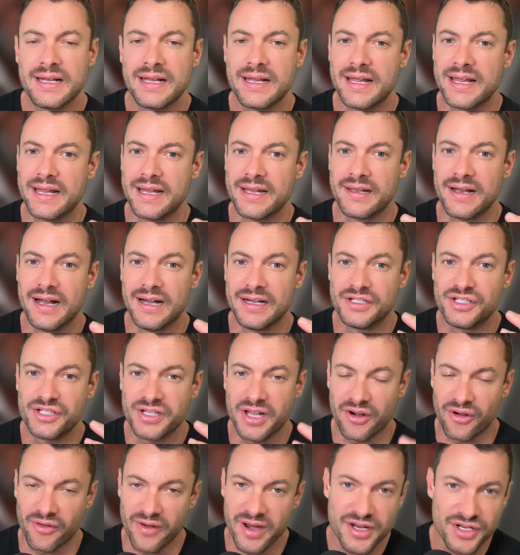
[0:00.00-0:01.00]
in a
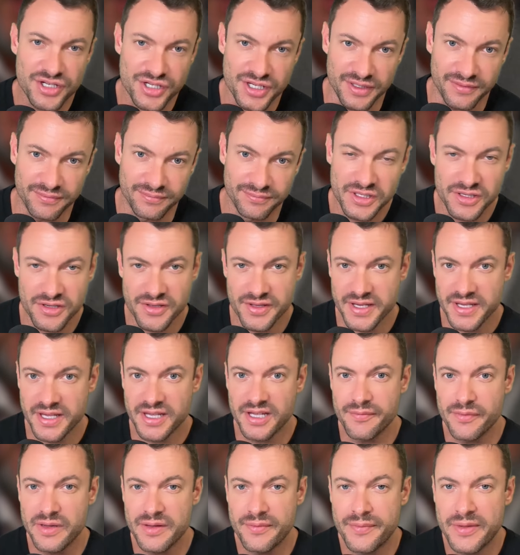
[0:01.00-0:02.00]
generation. Do you think
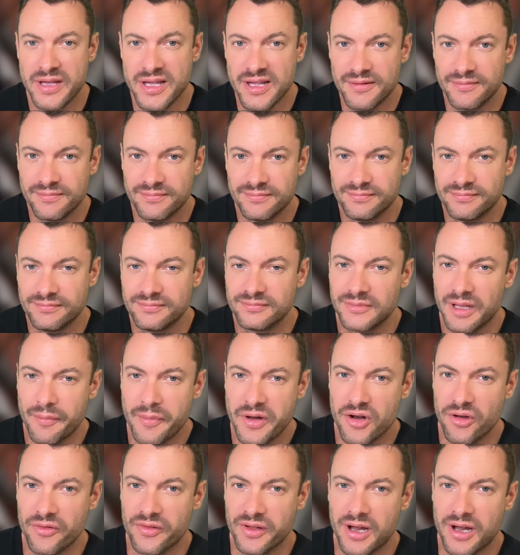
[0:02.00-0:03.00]
he can be beat? Let me know in the